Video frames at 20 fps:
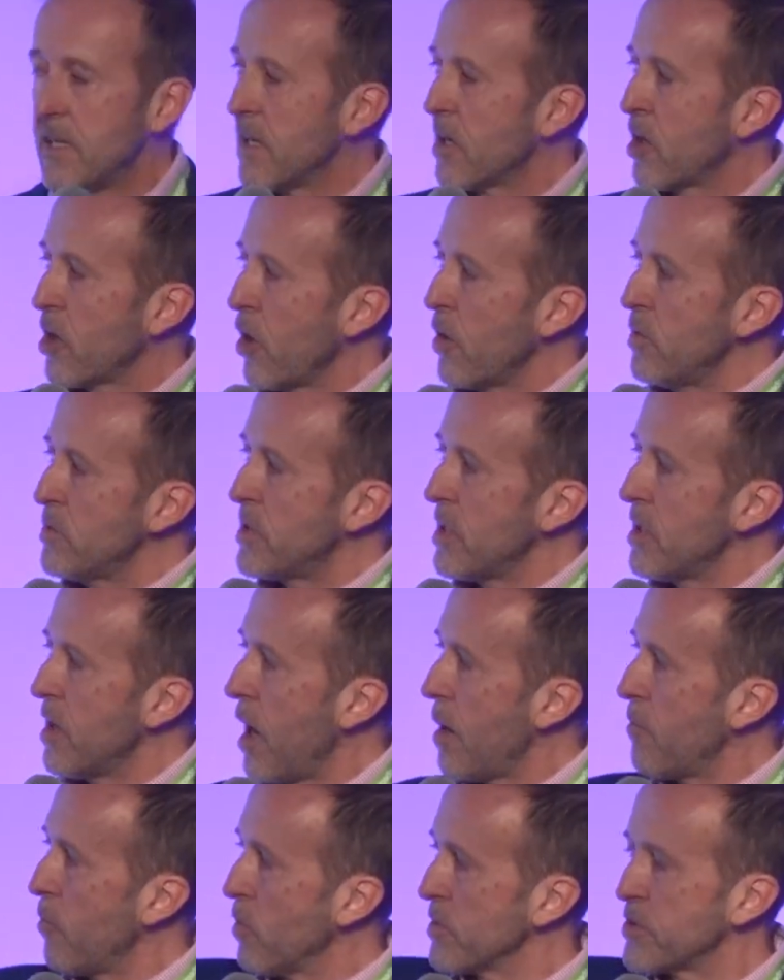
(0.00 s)
Closing
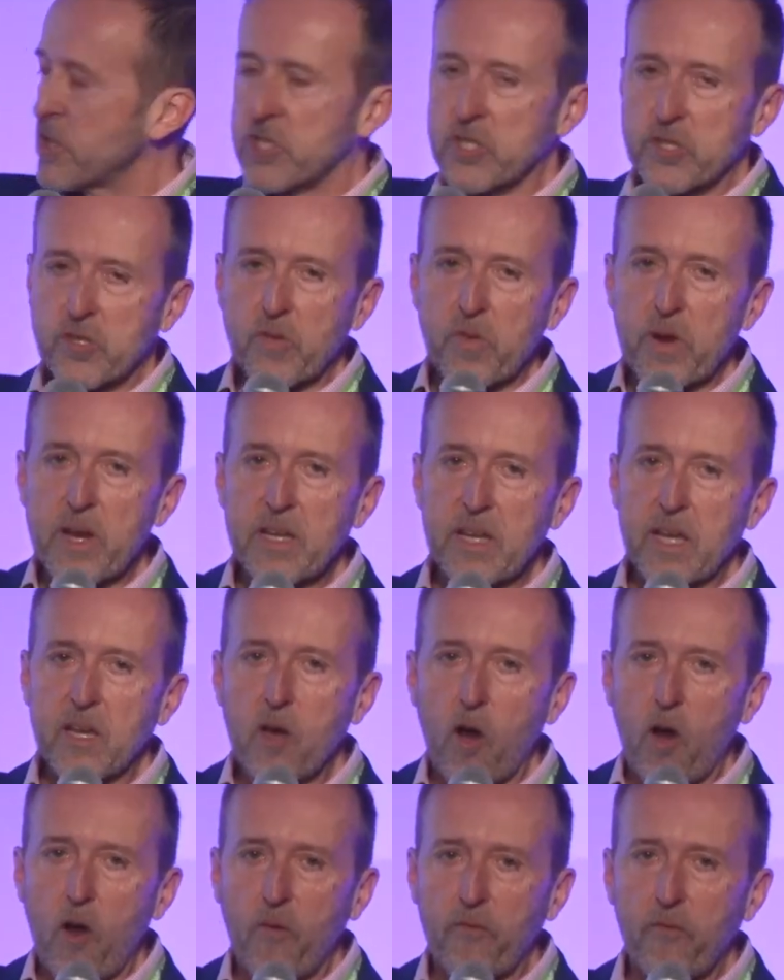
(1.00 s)
up or screening
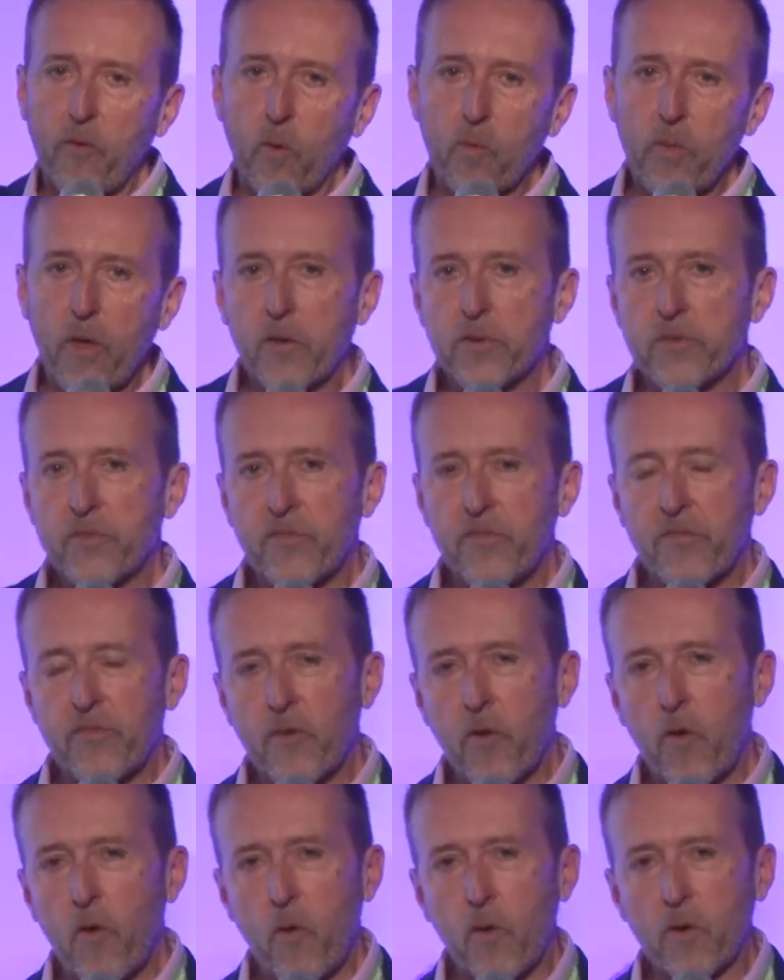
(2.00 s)
off all those
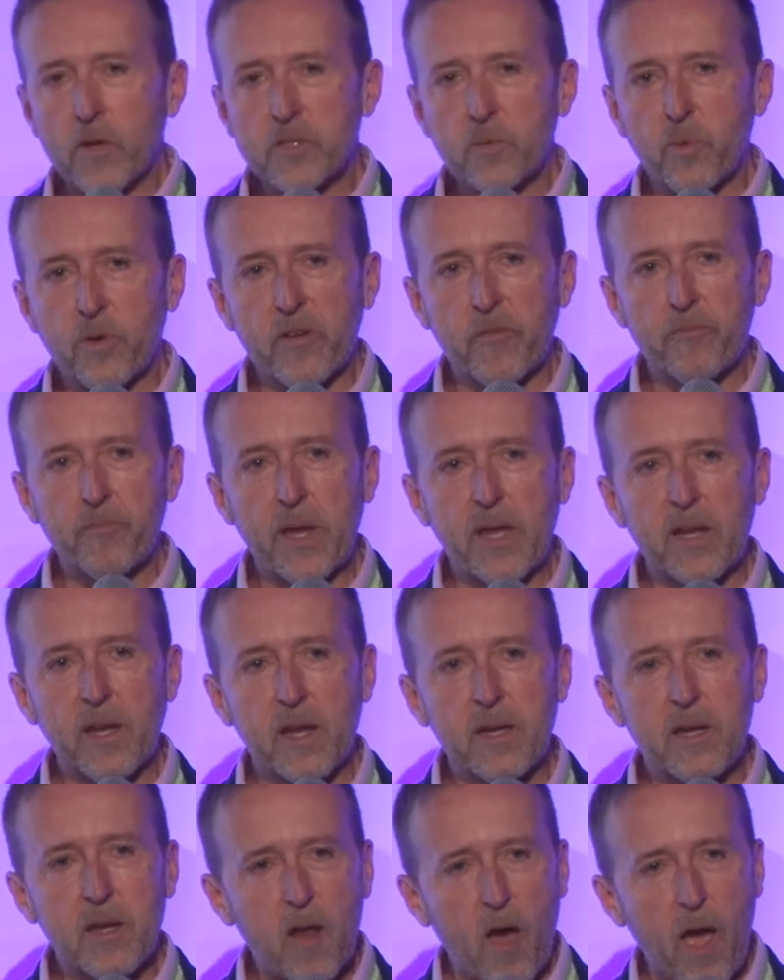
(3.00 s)
floors would have been a
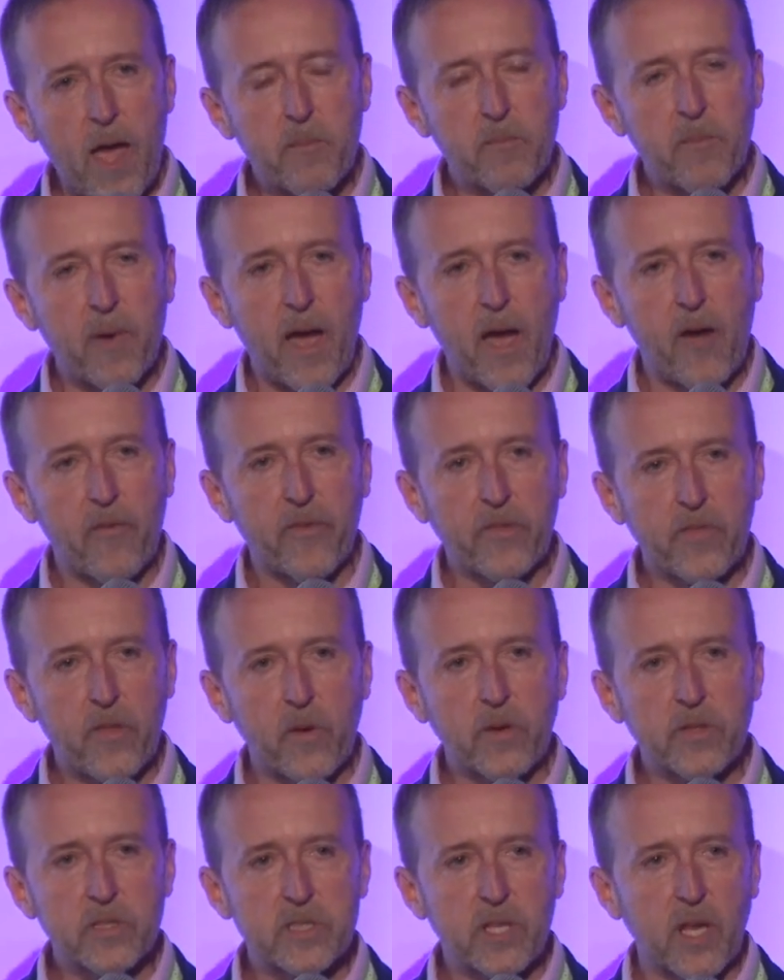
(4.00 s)
nightmare for
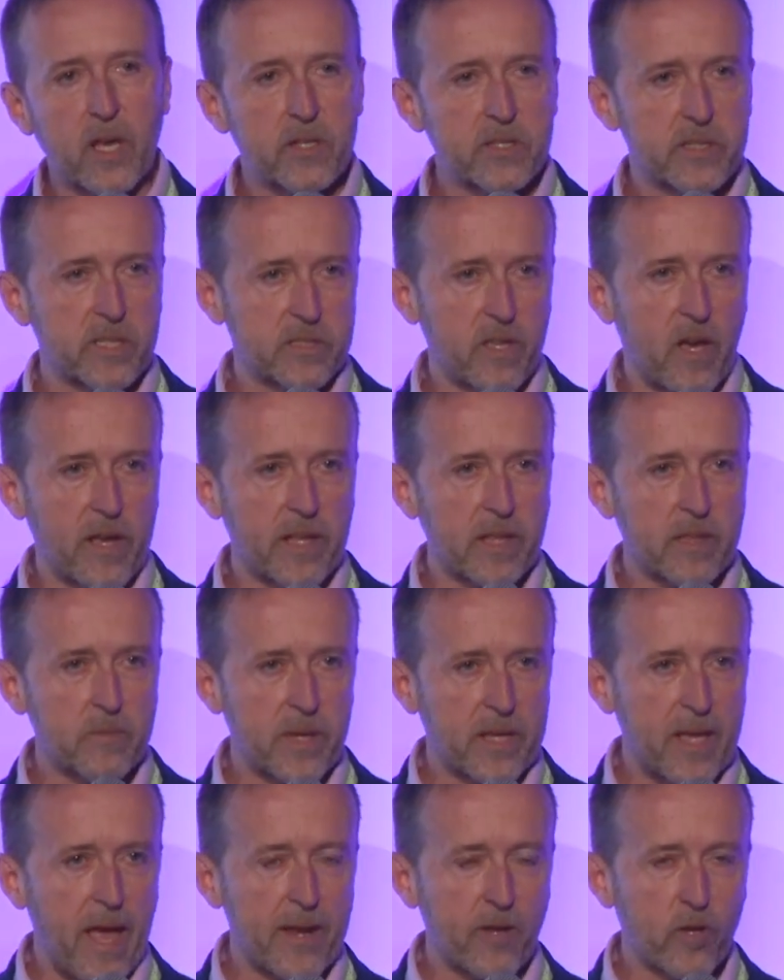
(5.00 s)
those designing the
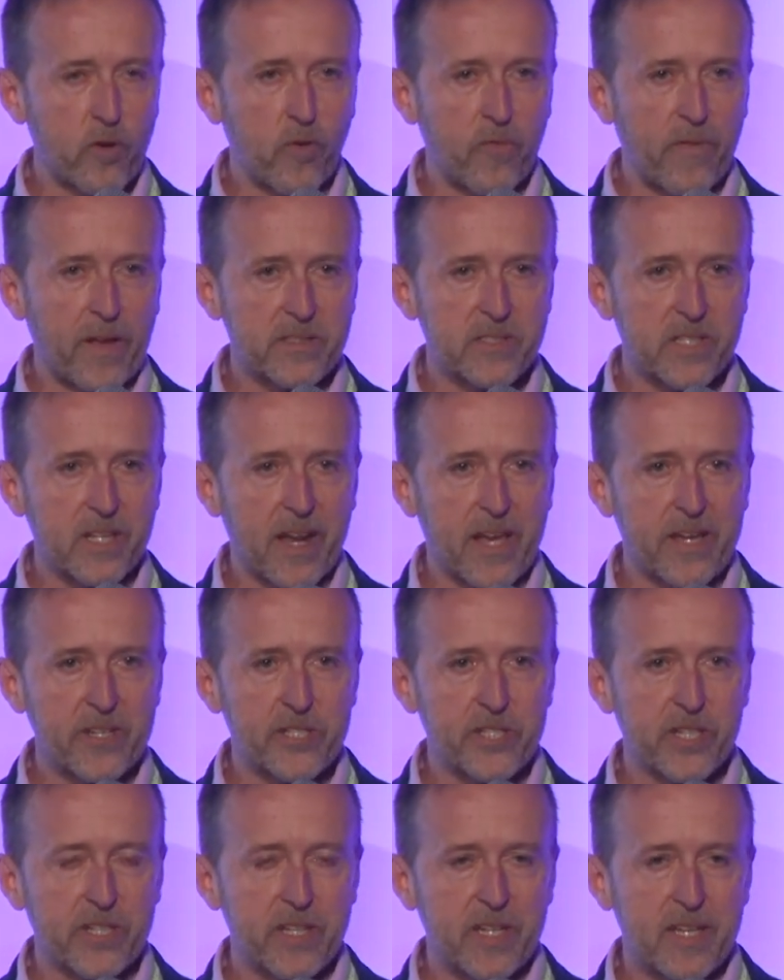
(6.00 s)
mechanical
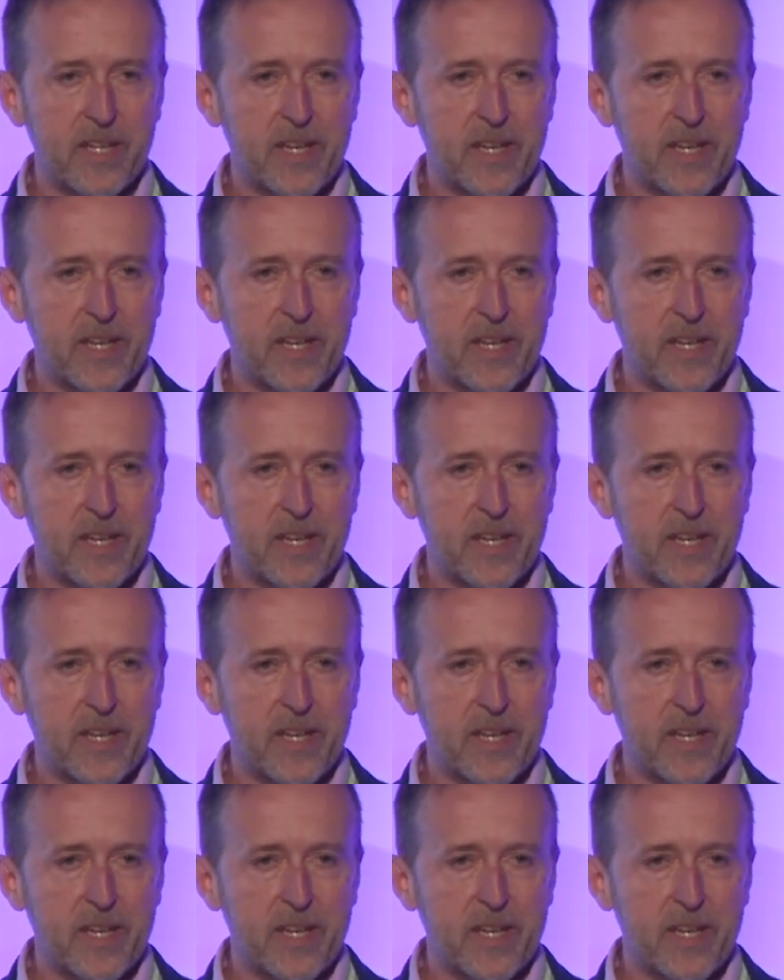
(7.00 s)
ventilation.